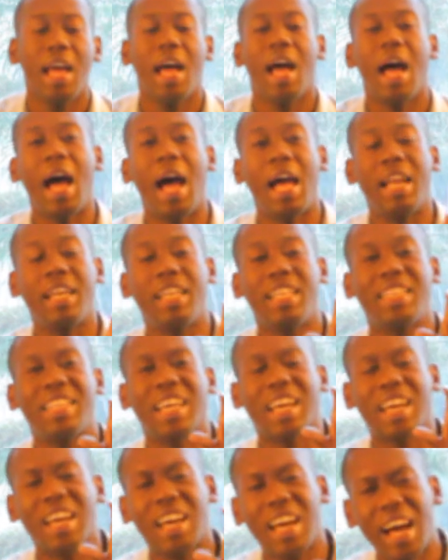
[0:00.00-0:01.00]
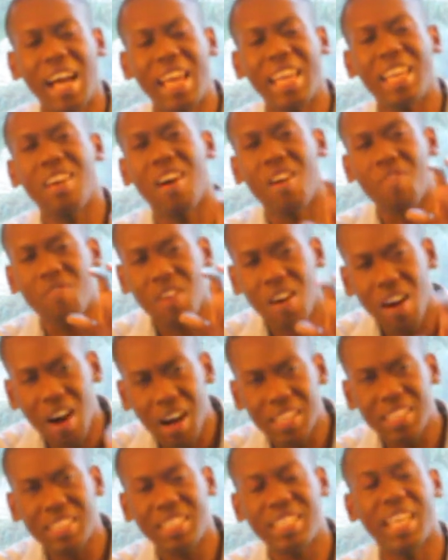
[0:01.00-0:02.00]
and the kind of
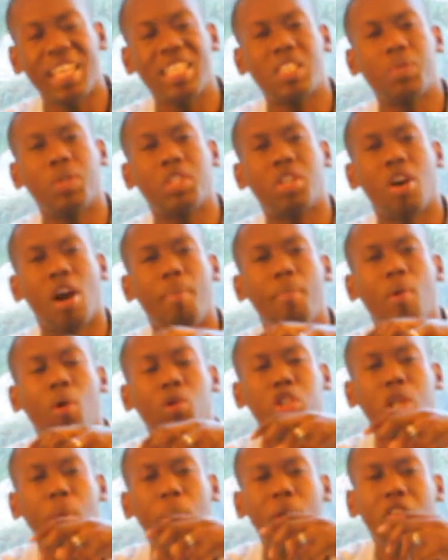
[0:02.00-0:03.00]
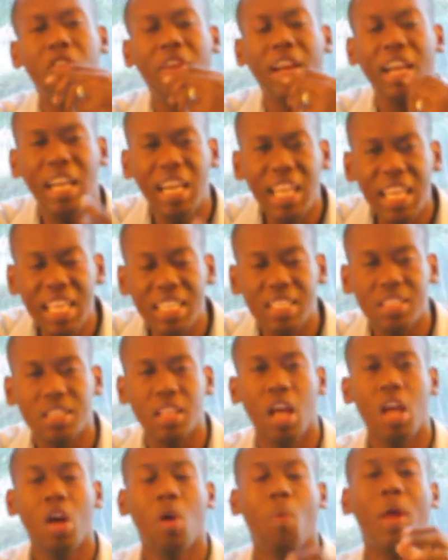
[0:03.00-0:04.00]
contents which are about to be
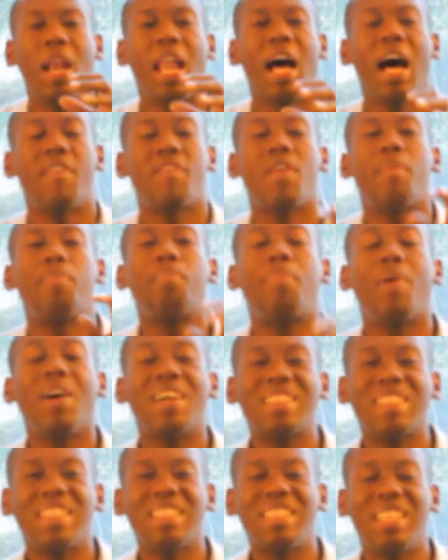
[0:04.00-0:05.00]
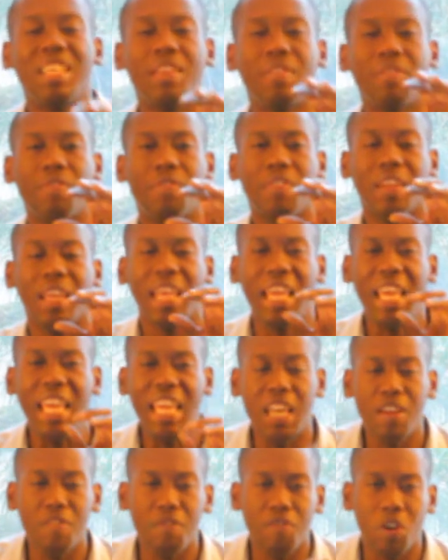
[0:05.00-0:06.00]
released will have a positive
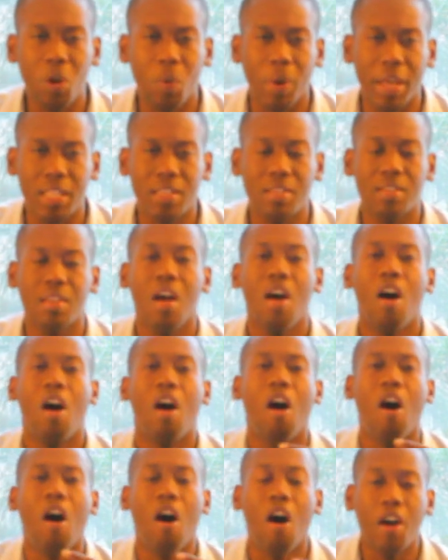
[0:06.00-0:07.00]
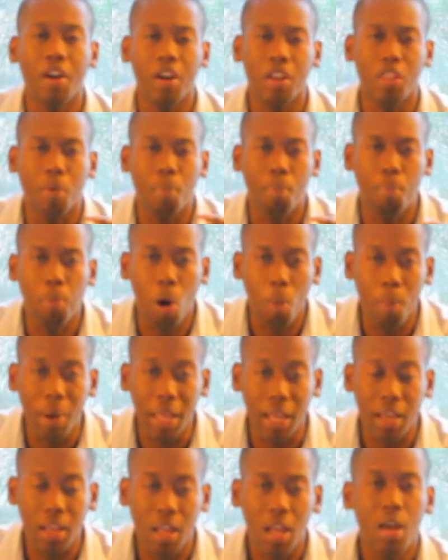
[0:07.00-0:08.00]
influence on the
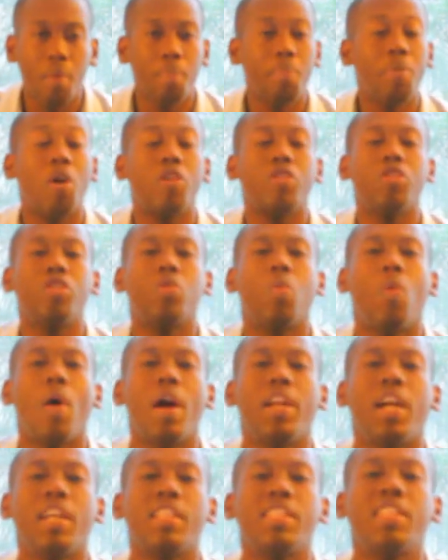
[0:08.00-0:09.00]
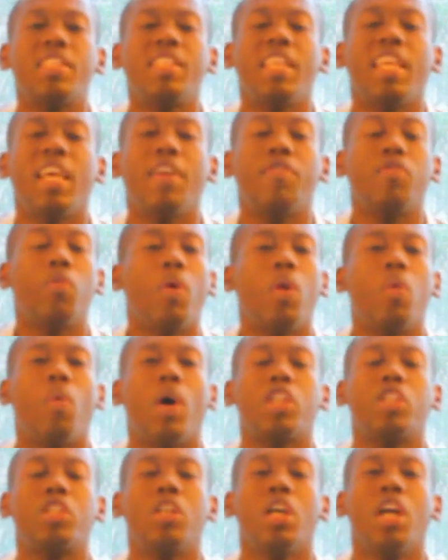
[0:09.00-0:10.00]
public. Persons who are not saved will
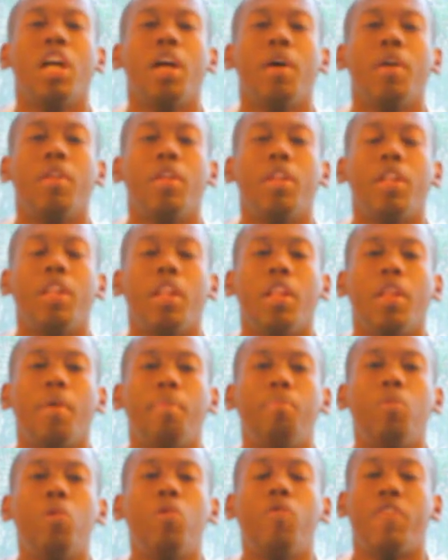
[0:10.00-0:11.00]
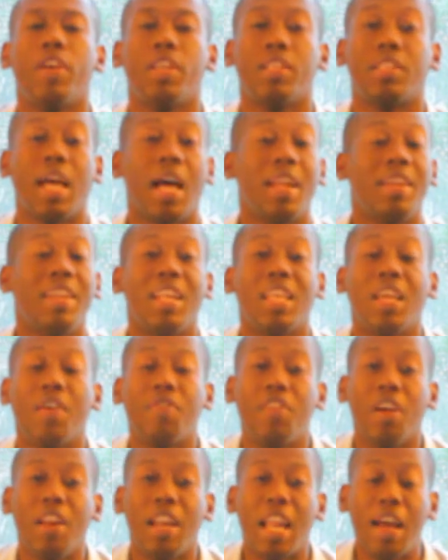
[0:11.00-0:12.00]
watch movies and they'll
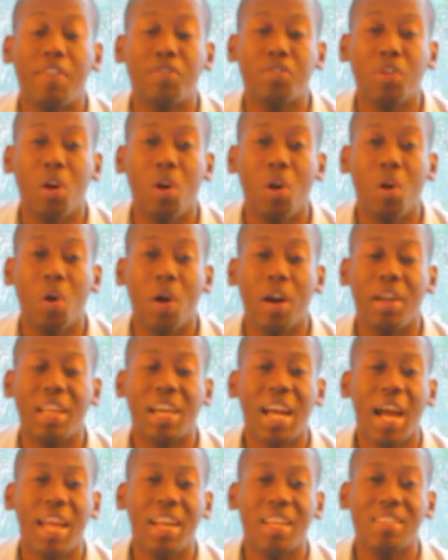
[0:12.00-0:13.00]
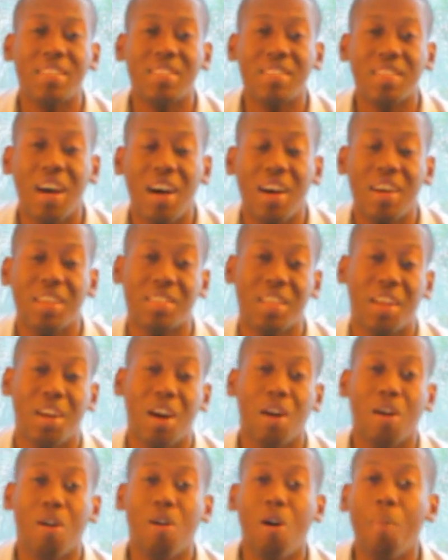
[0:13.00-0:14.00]
give their lives to the Lord. The kind of songs that
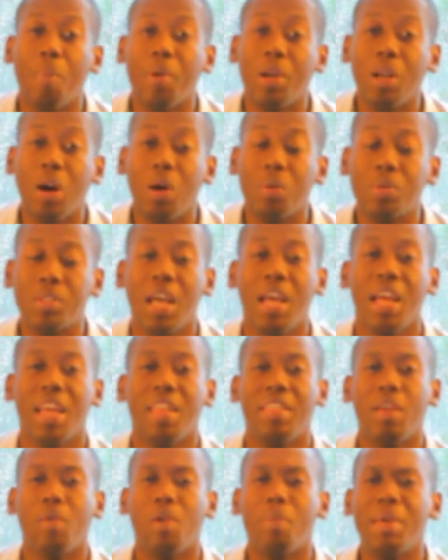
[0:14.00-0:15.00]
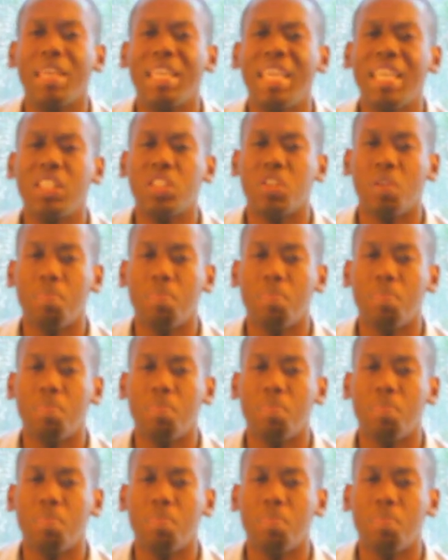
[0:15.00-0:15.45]
are coming out, they will begin to